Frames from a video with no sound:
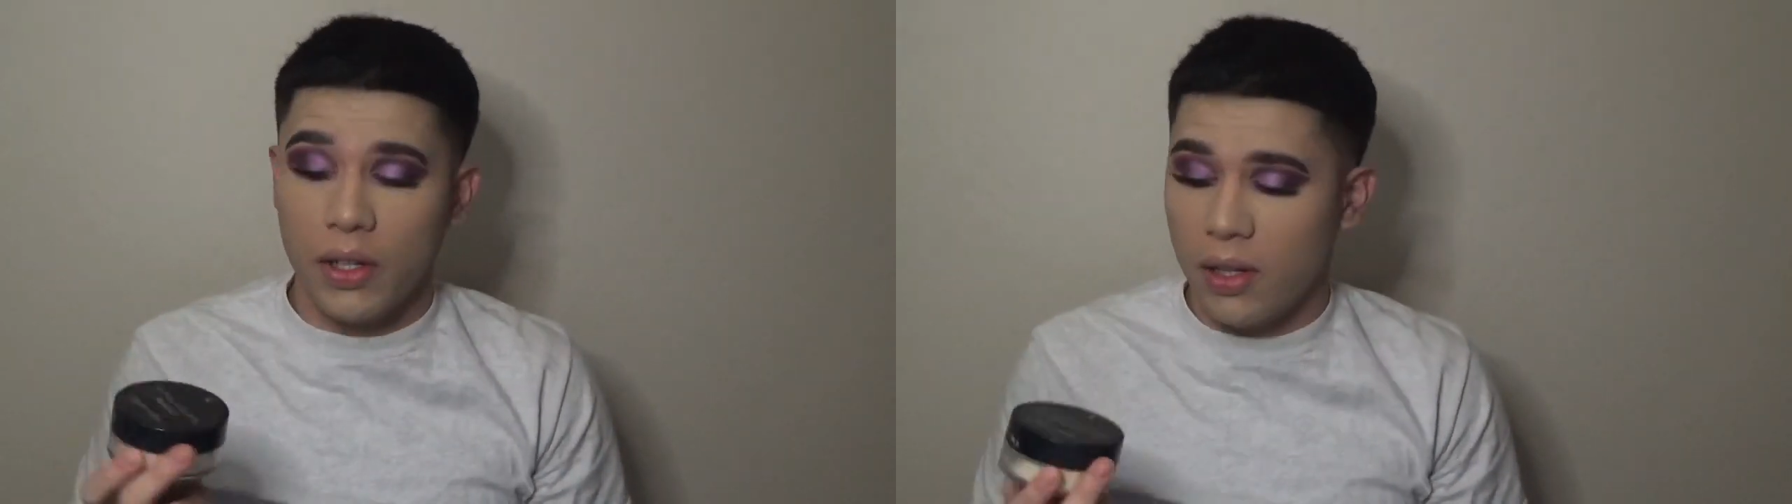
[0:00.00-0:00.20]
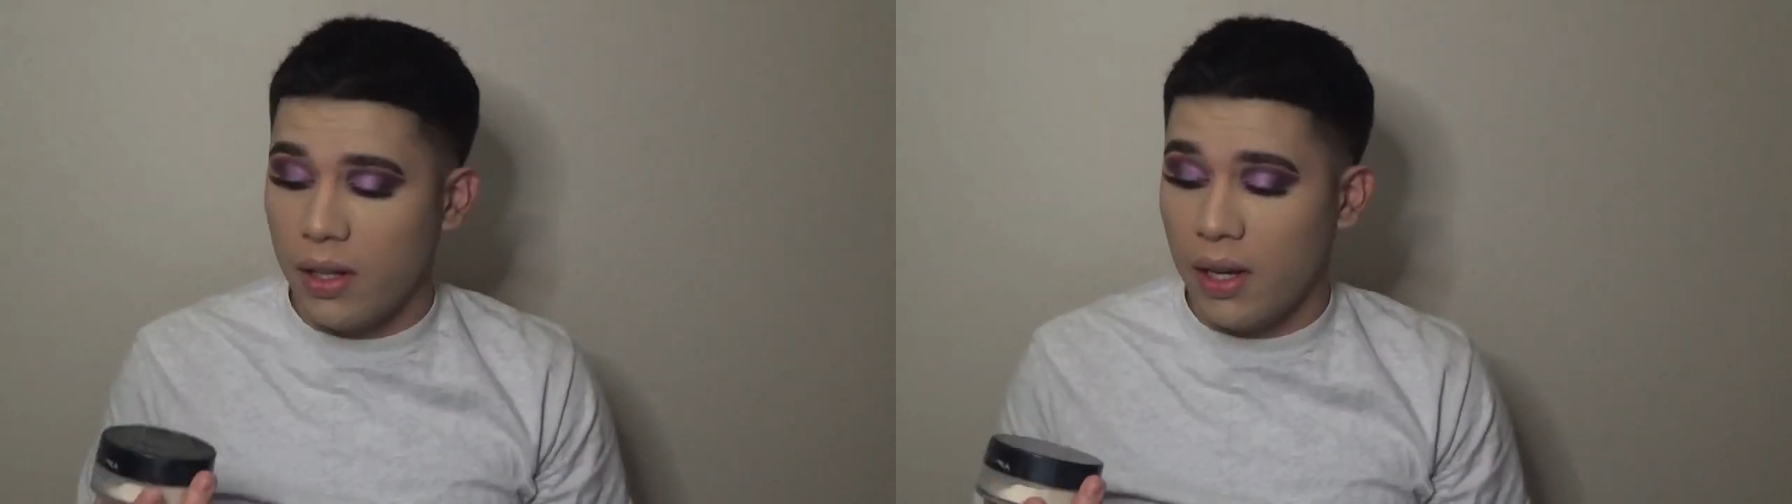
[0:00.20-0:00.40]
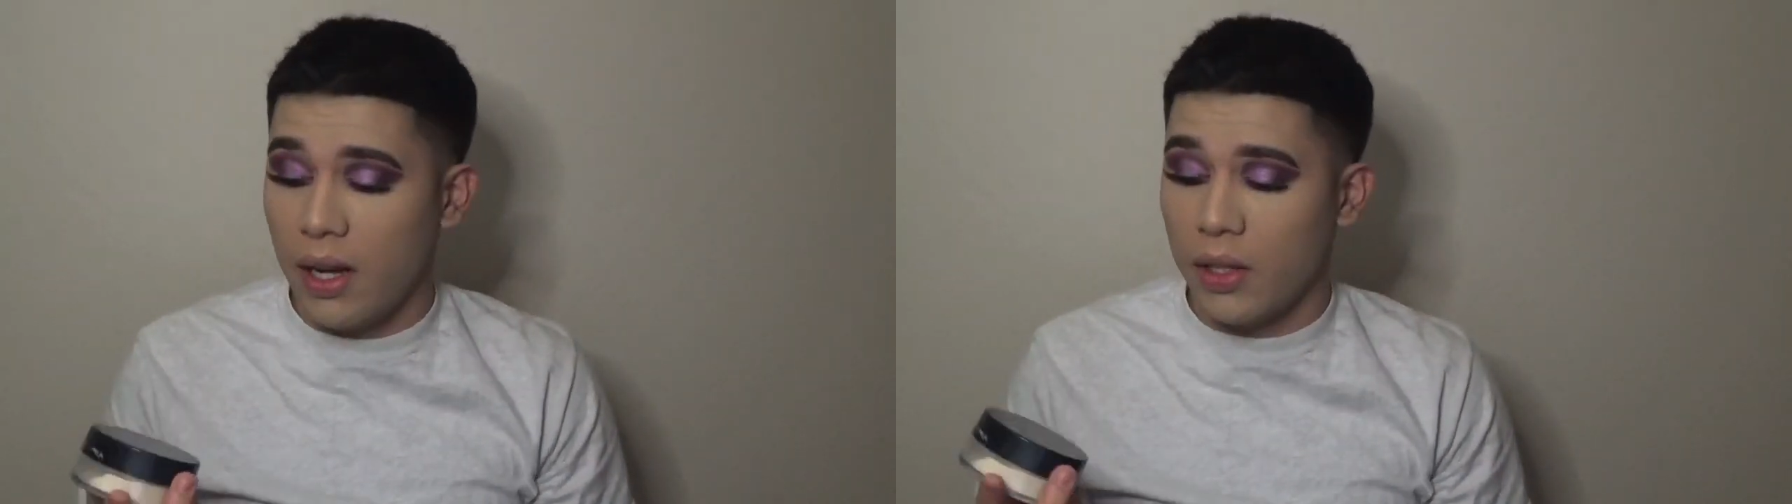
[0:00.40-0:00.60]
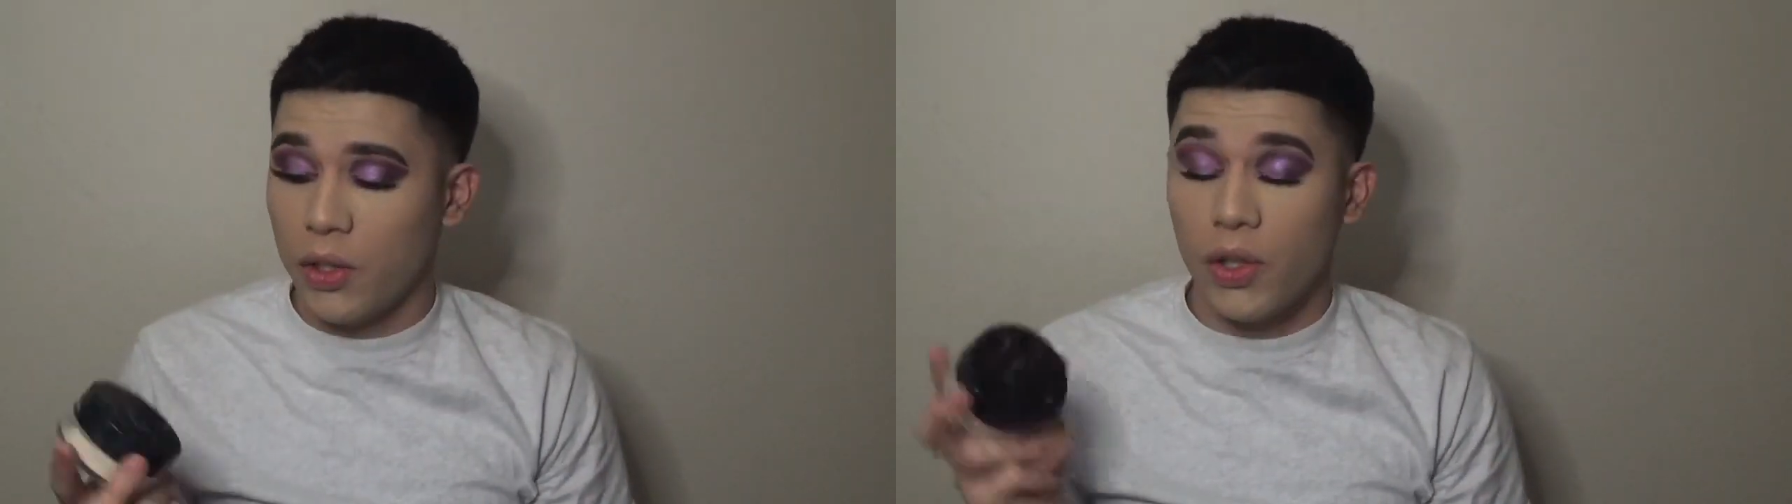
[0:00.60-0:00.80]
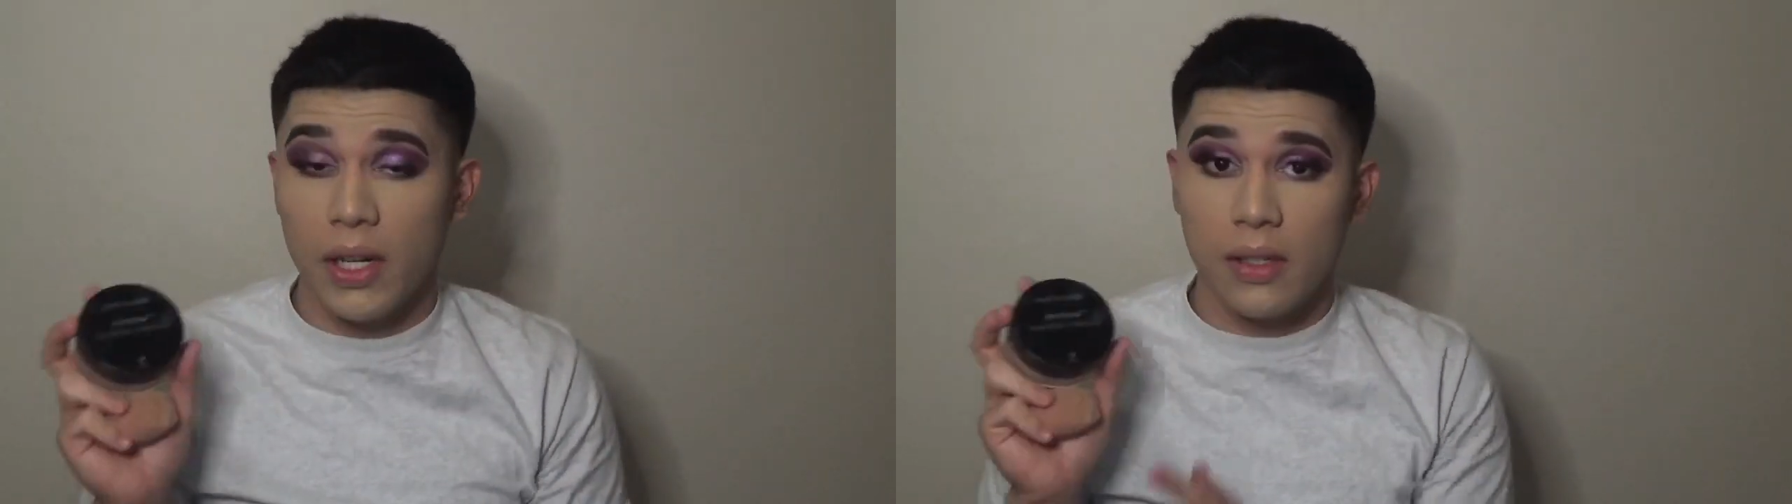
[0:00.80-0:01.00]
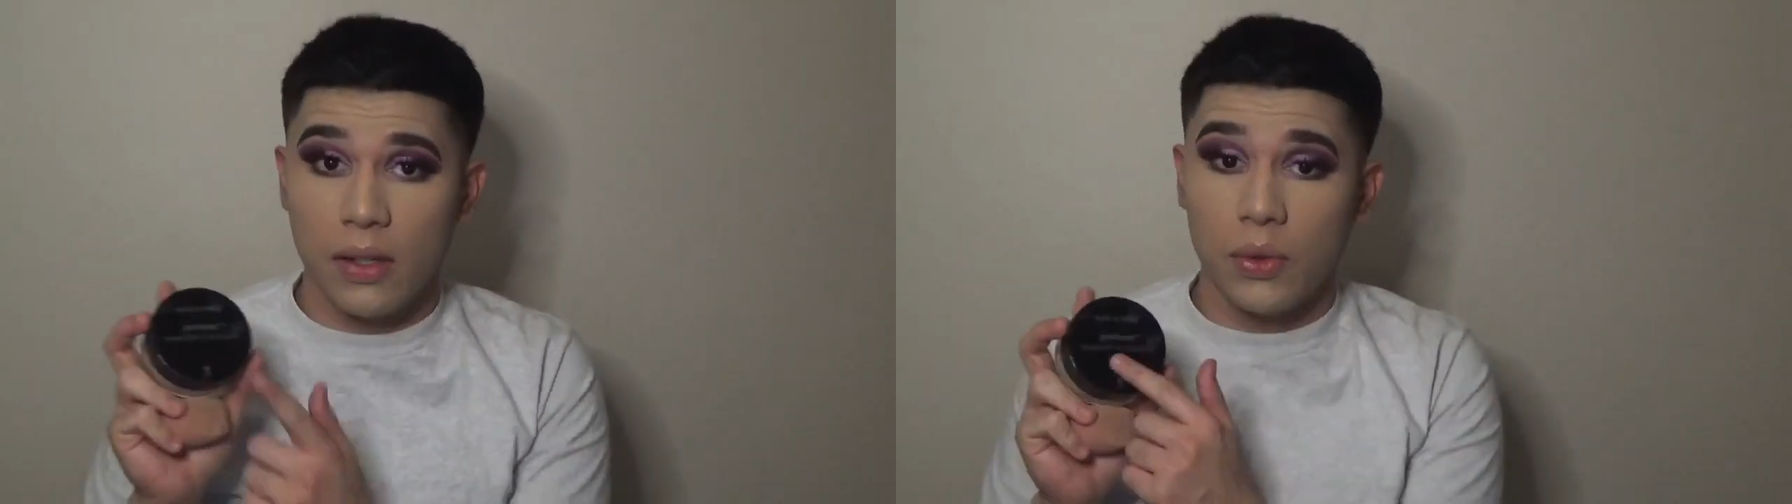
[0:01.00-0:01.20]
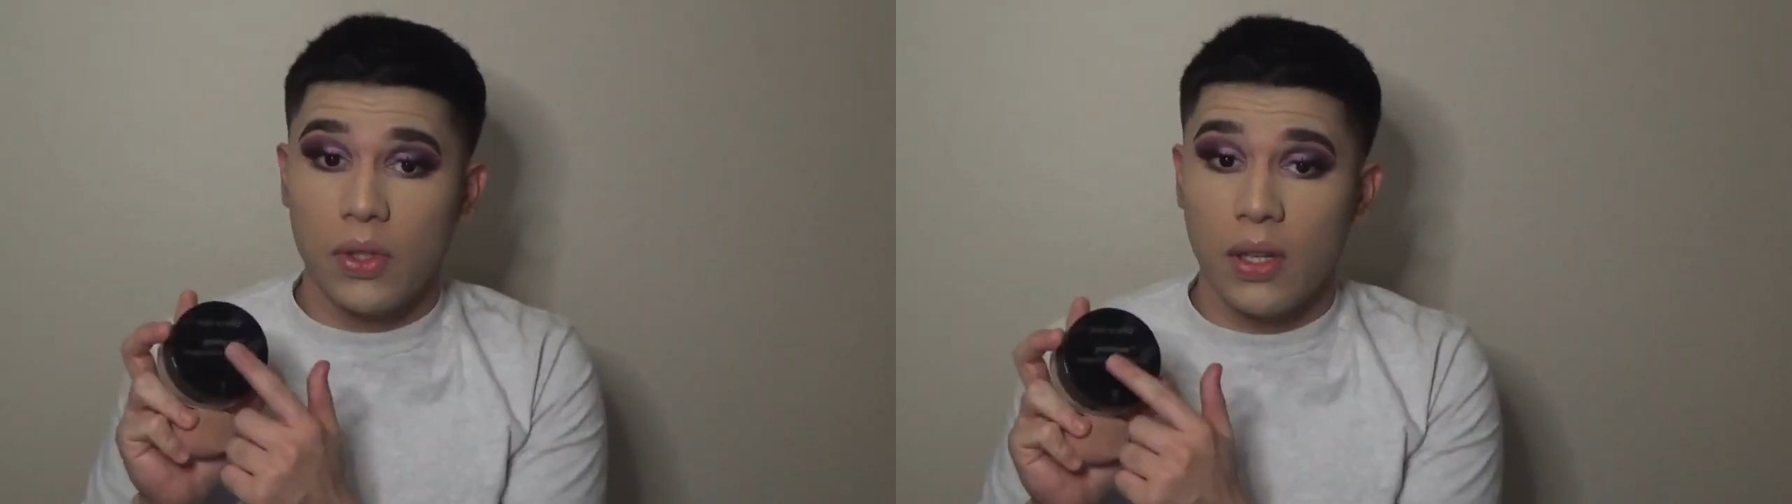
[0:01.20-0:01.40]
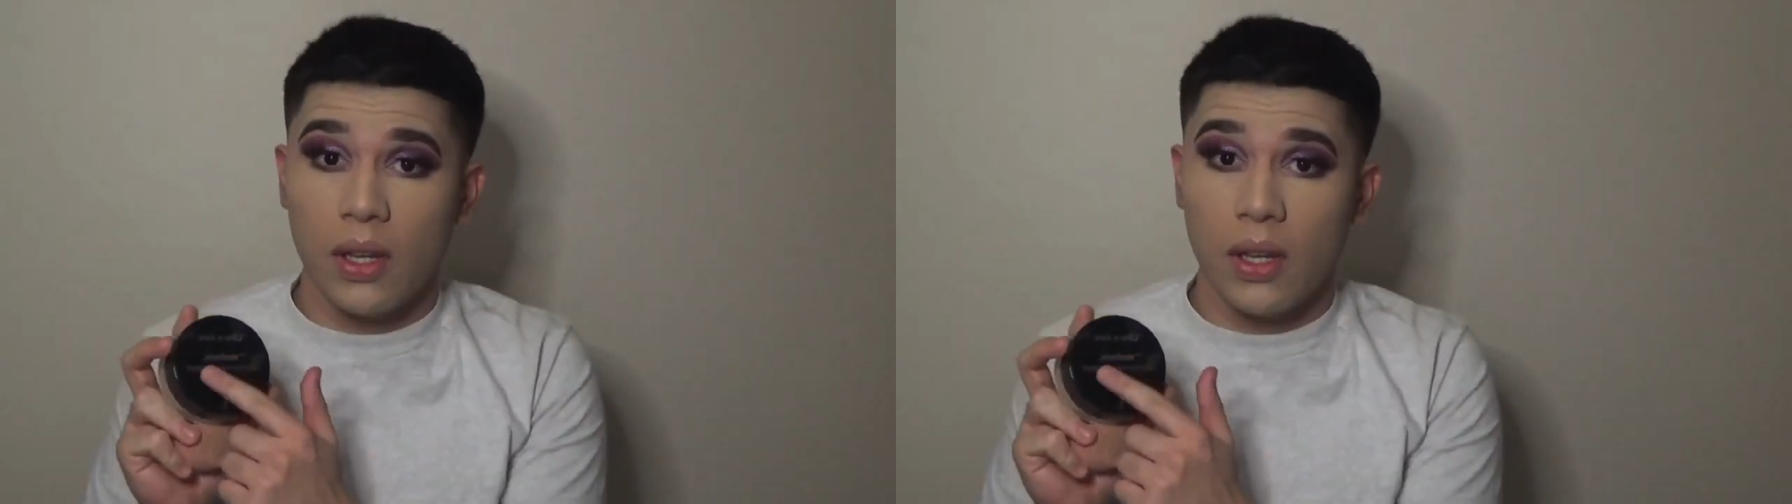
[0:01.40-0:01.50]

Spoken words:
the color Translucent.